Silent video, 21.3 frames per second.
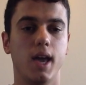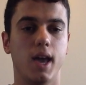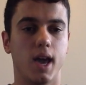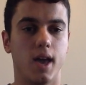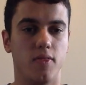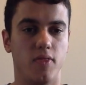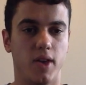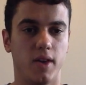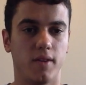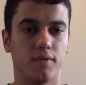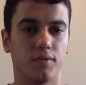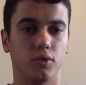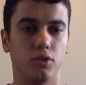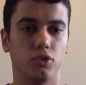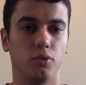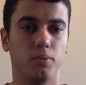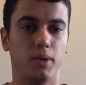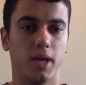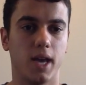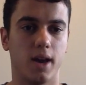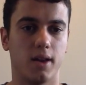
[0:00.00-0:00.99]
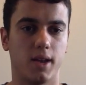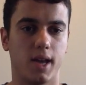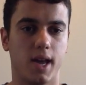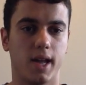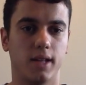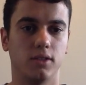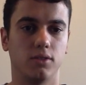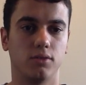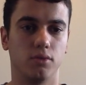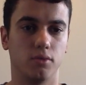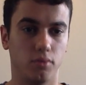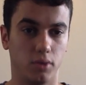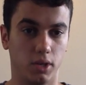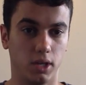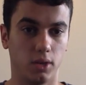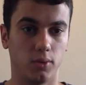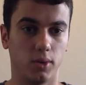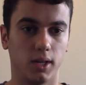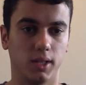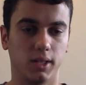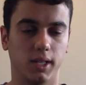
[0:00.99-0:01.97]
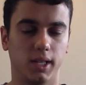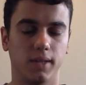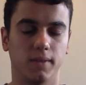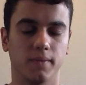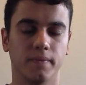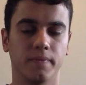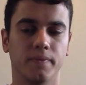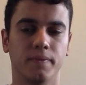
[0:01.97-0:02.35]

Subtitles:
and therefore you'll be able to answer it really quickly.